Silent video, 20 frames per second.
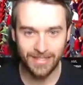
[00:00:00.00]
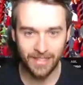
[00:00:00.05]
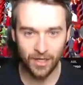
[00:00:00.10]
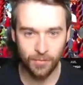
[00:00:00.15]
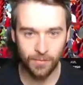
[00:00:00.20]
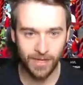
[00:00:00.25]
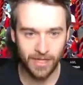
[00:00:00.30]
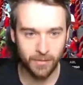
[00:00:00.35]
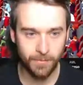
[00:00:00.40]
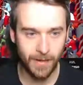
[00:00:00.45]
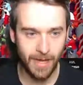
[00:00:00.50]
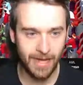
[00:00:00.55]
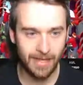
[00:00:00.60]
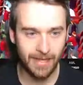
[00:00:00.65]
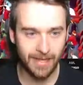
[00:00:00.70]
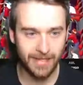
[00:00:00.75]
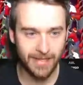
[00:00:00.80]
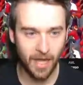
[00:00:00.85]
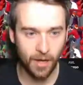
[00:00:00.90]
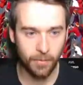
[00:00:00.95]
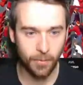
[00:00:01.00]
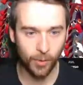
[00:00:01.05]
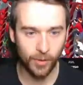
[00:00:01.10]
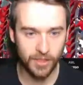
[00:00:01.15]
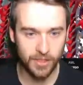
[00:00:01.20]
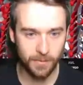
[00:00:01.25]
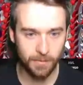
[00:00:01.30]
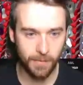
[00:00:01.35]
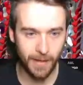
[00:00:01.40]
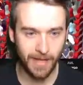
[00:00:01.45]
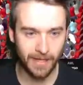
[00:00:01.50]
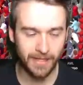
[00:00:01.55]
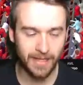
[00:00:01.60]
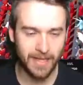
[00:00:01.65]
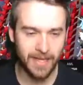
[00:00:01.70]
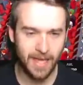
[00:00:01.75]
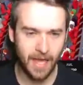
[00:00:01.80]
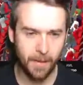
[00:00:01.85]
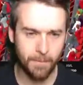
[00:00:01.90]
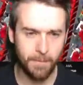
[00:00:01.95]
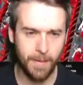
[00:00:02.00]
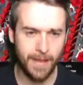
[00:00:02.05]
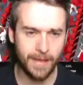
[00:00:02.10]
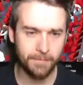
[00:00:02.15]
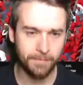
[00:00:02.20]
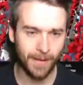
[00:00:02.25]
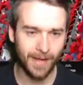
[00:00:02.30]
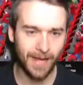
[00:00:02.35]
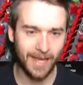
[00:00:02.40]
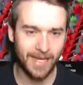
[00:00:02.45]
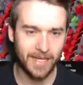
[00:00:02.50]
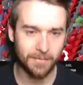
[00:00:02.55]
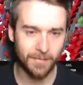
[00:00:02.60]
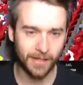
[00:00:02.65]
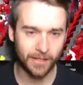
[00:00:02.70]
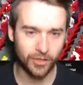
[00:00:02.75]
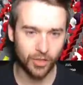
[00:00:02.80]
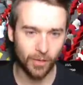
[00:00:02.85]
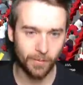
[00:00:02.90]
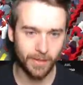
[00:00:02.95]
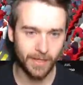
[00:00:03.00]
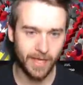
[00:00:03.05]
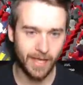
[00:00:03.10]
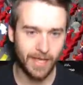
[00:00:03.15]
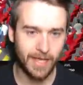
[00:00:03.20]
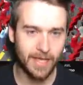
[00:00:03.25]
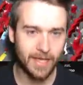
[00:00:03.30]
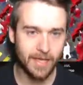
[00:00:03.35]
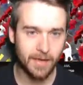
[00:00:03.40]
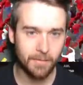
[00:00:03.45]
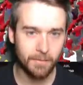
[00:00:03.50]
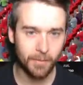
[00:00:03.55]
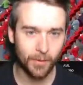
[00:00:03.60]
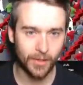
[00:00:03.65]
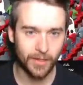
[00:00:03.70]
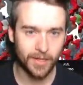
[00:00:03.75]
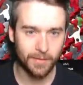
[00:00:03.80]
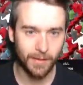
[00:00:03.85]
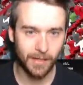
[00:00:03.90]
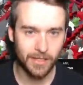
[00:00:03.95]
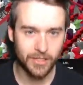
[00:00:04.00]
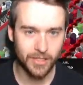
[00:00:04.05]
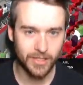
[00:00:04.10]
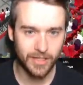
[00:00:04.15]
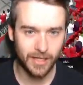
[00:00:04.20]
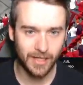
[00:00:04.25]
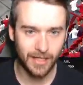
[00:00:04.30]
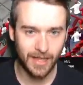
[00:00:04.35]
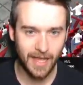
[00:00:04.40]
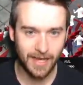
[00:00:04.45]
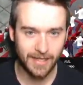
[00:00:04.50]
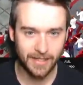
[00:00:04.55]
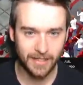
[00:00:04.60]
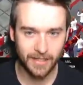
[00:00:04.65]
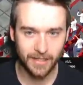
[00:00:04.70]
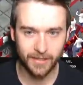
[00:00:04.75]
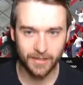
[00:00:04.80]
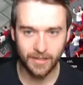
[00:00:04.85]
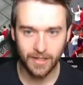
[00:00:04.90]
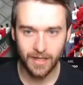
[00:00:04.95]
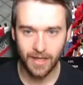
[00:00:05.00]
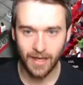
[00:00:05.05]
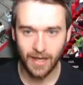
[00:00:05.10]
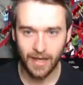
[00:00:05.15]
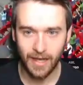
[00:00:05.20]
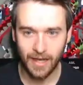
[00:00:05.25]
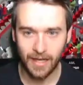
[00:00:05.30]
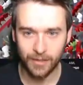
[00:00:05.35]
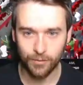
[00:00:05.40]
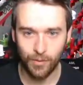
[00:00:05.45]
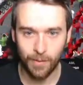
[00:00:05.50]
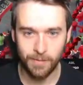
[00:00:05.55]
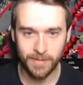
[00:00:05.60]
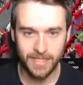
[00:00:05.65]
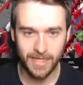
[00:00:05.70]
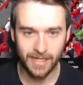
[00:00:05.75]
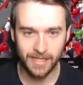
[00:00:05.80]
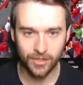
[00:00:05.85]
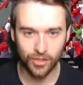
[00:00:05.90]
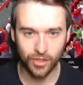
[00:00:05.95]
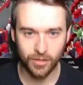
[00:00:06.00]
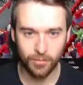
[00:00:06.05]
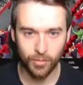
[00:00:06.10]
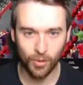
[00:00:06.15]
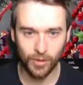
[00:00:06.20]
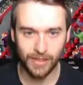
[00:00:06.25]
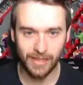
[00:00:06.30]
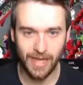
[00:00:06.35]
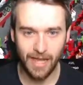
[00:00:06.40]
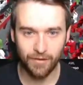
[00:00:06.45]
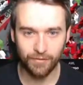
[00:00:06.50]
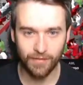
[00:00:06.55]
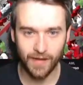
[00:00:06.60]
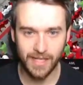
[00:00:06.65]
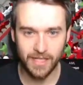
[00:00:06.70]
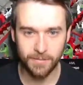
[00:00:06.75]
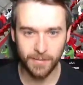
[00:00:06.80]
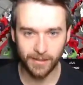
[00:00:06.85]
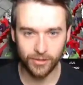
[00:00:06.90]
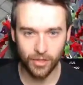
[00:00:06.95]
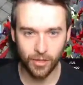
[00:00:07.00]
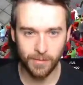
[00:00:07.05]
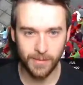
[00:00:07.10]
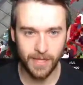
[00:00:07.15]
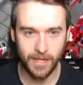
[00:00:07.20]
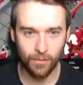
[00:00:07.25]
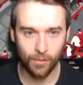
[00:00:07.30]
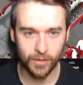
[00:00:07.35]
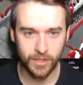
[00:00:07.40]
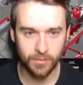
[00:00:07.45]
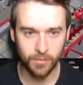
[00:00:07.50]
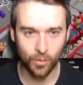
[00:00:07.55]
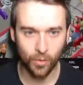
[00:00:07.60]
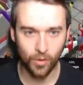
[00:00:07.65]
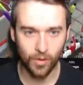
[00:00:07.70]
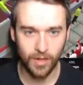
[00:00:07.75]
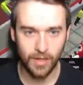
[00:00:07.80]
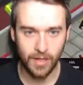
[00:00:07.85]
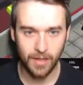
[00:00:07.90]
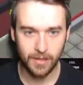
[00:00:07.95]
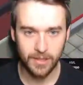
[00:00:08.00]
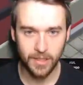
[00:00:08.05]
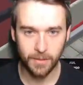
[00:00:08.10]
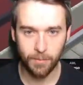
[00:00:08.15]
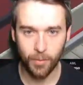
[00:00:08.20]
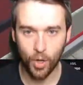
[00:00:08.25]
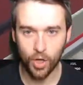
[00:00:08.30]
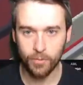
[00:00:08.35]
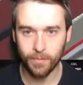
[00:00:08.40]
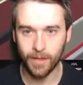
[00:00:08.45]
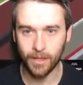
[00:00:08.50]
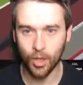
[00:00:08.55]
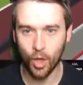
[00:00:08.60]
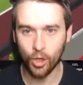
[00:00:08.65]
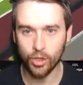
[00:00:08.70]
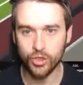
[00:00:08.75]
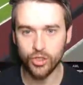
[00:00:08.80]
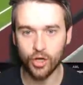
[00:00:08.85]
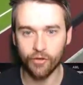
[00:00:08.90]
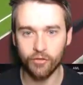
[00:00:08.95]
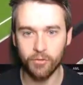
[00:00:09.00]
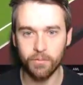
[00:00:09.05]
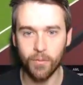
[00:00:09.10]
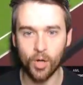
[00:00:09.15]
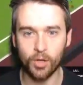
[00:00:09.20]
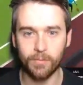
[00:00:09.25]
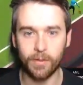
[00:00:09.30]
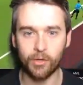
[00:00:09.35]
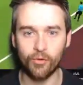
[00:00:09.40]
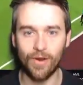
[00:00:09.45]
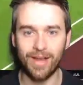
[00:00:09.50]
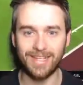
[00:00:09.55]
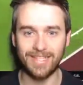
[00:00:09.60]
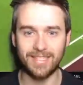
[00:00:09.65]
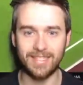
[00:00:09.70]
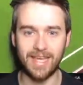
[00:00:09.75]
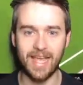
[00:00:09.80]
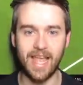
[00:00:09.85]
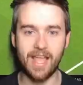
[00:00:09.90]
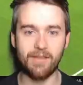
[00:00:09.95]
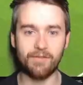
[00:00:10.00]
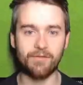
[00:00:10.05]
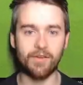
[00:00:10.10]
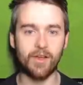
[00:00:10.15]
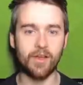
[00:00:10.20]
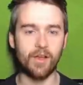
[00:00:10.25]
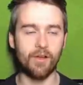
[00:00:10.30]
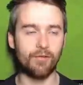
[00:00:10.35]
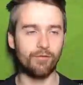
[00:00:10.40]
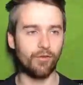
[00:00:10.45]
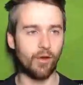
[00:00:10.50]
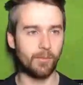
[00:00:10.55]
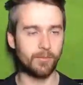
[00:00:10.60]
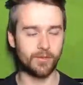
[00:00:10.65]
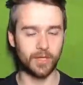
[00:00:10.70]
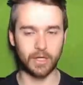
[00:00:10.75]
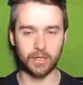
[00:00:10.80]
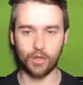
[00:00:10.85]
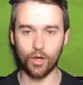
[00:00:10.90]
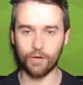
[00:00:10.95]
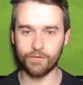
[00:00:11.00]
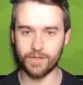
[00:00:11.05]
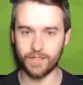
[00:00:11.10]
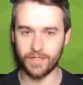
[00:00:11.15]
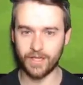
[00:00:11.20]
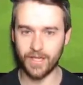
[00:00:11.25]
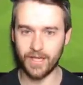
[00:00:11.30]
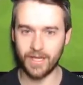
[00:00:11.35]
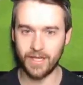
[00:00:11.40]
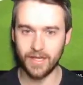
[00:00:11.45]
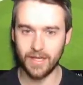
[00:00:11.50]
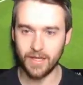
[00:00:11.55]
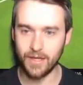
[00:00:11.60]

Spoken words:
down by the byline now. Pulls it back a bit behind McTominay, but he manages to collect it. And Wan-Bissaka's got the ball again. Finds McTominay once more to Pogba. Long shot from Pogba. Great save from Jerkovsky.